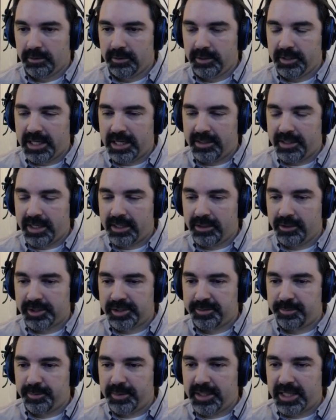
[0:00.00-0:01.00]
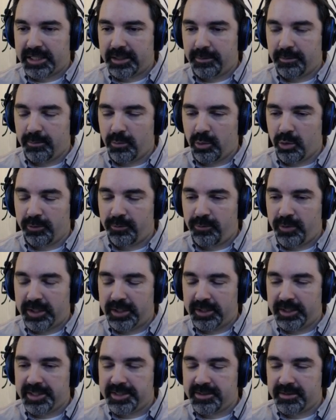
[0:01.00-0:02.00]
Yeah, that looks like a more
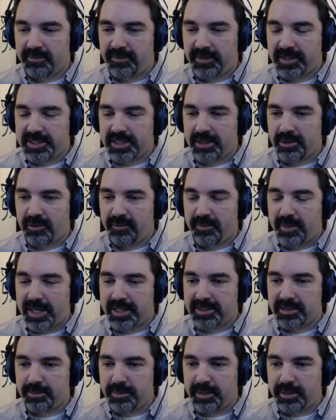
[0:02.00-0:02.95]
friendly center of mass to